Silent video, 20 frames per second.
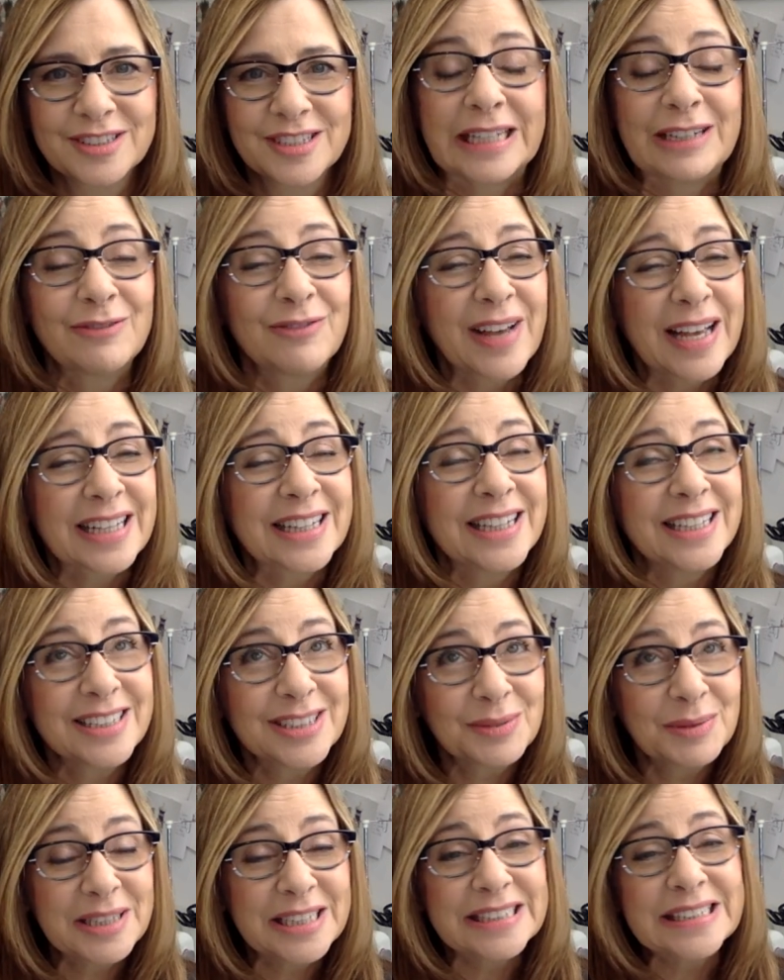In fact,
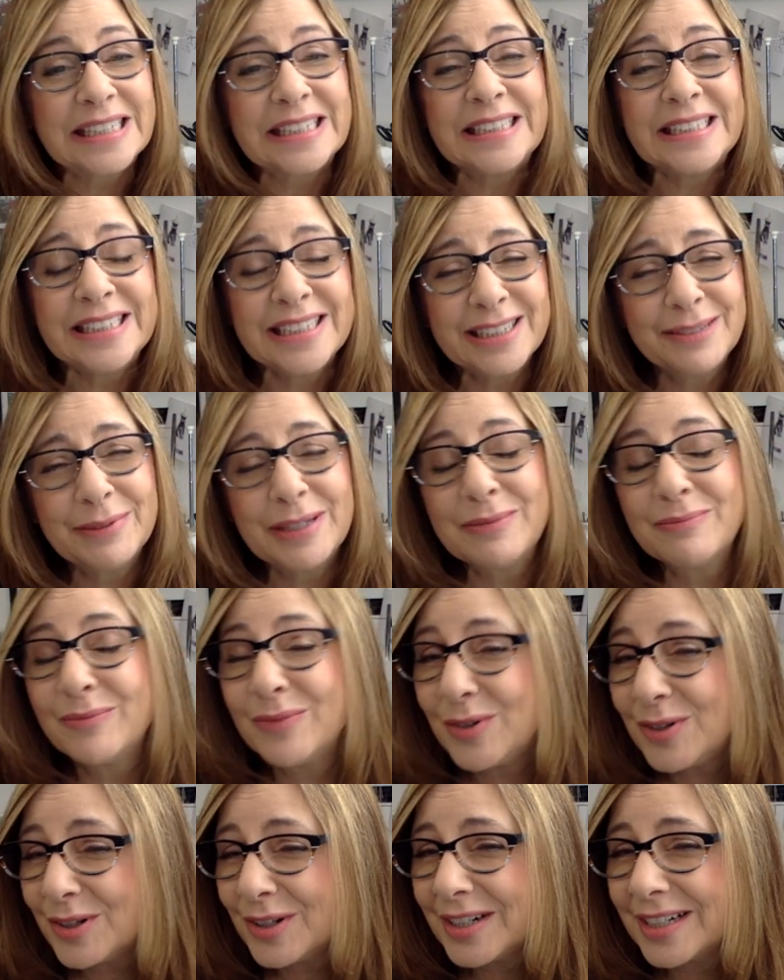this one is a little bit
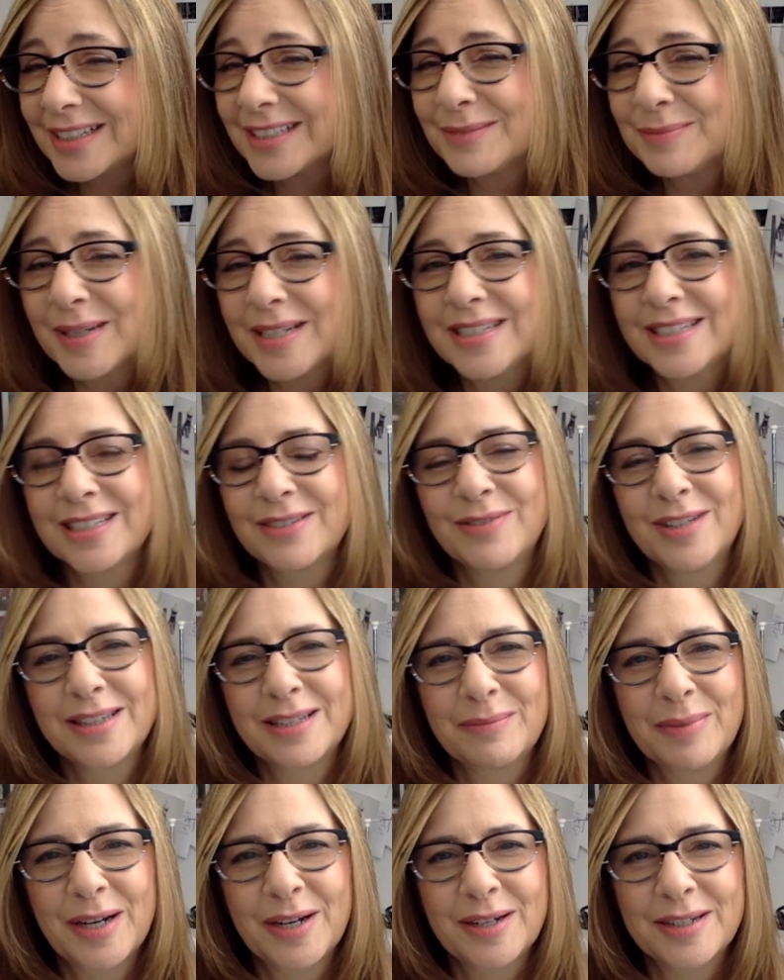more expensive than
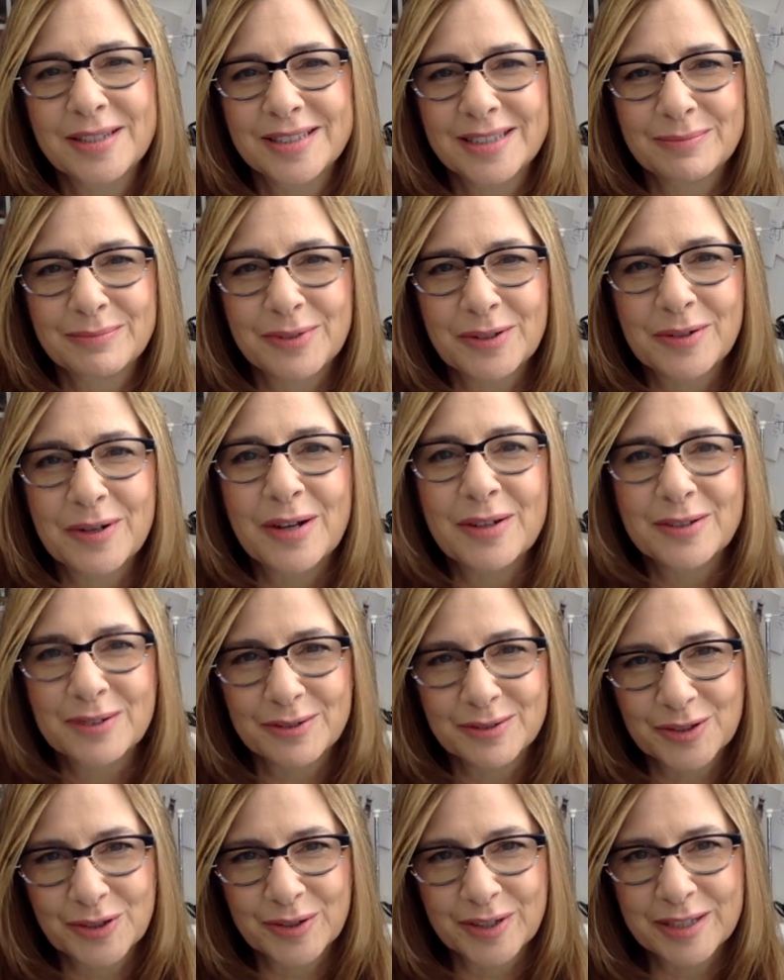the Paris to
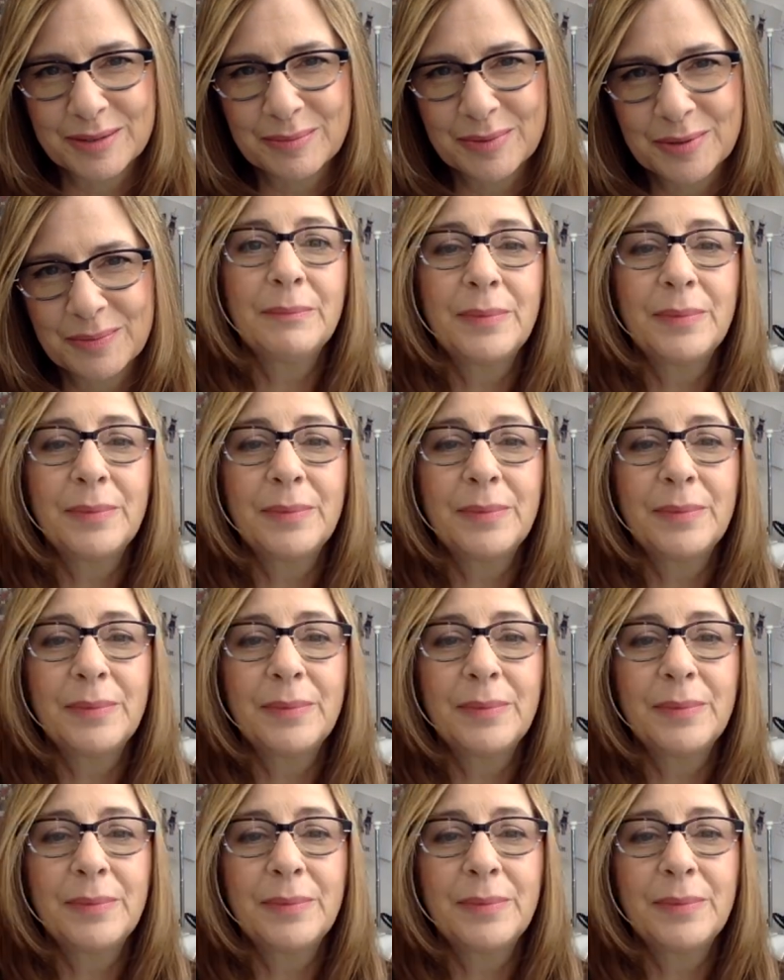Morocco trip.